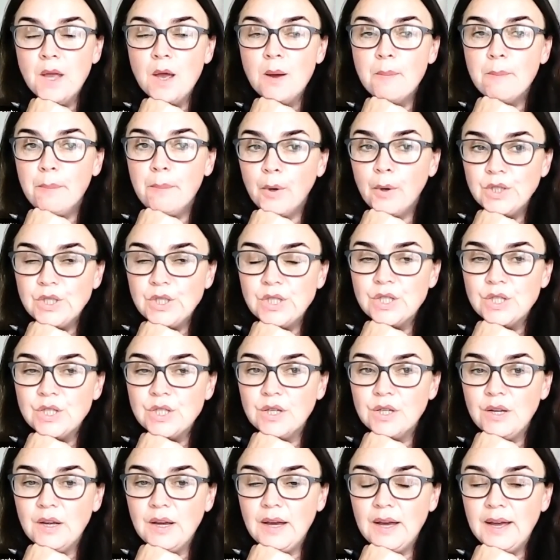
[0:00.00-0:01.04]
But
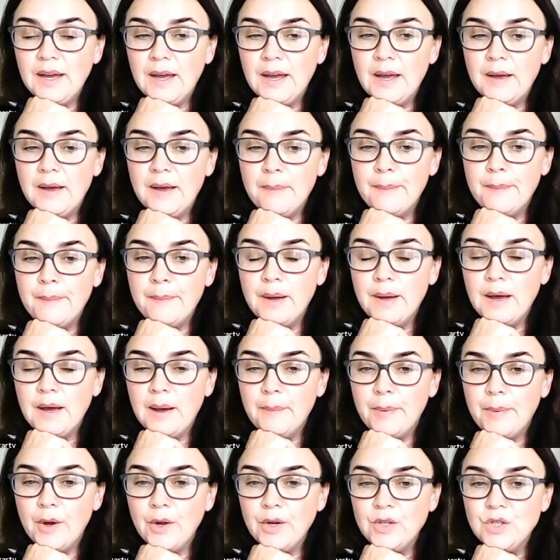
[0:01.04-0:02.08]

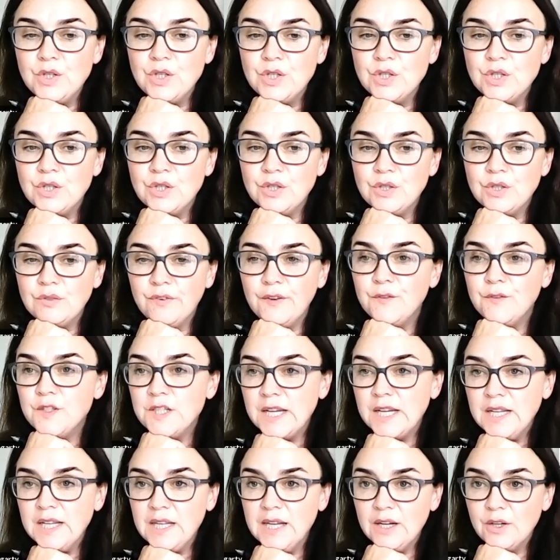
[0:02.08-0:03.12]
about
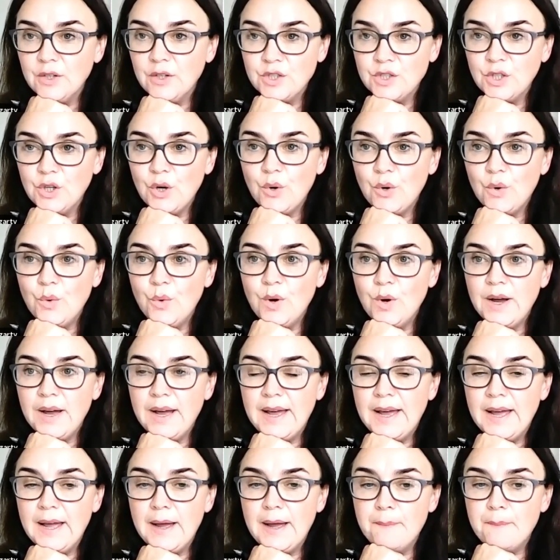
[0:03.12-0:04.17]
15 years ago,
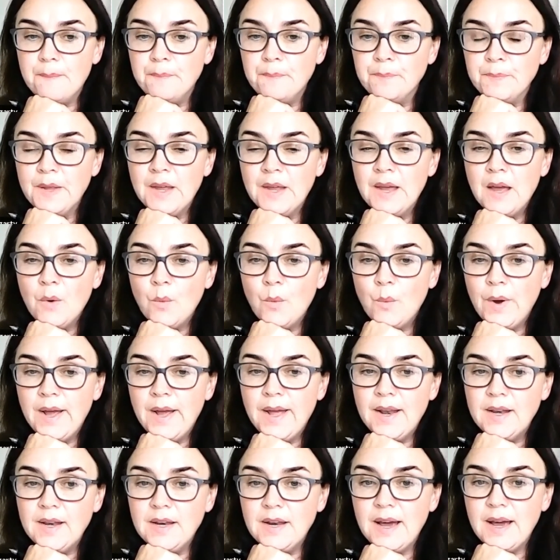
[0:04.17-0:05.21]

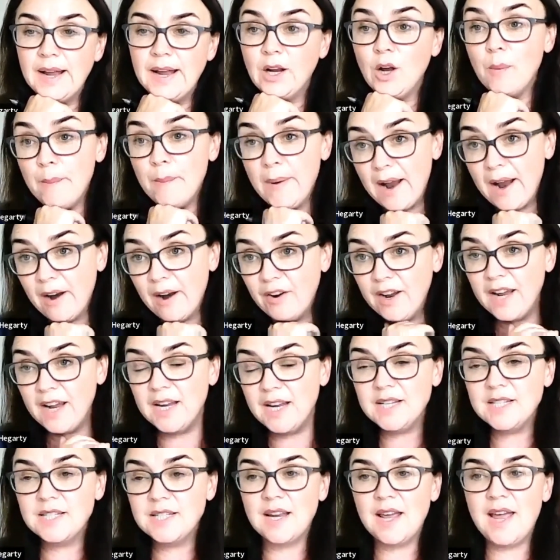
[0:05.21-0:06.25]
when I got
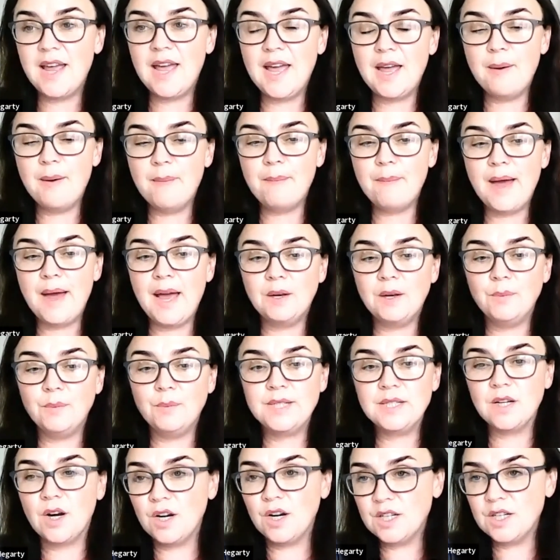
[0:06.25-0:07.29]
married and we
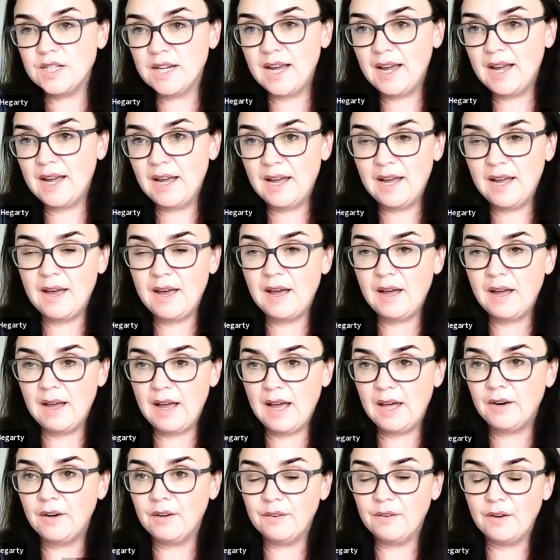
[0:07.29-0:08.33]
started
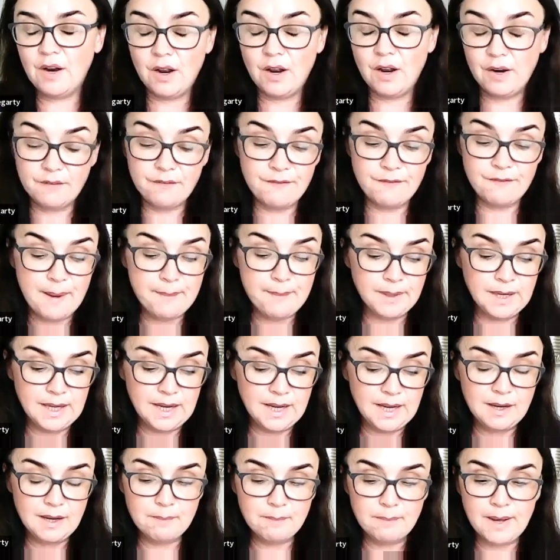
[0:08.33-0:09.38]
had our
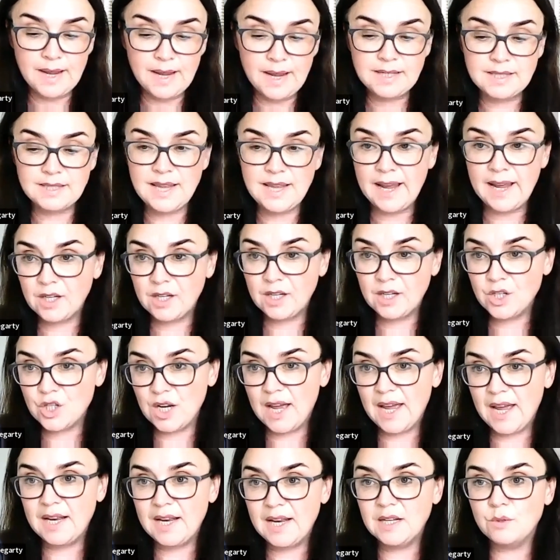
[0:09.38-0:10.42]
family, my second
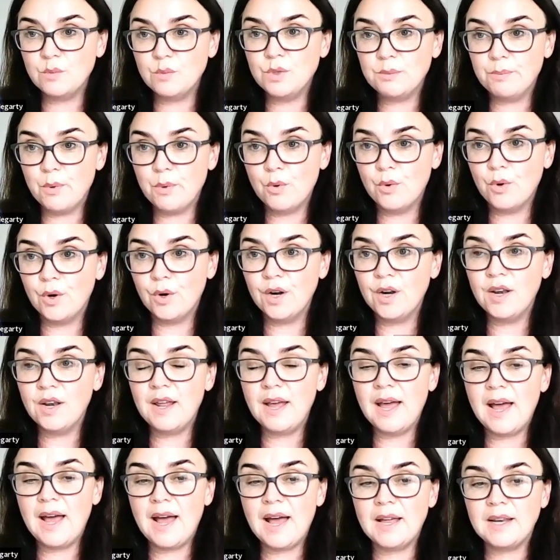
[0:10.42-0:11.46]
child was born,
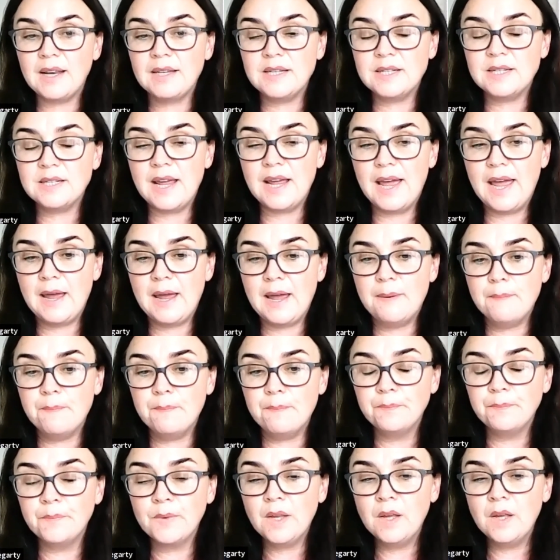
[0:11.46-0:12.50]
and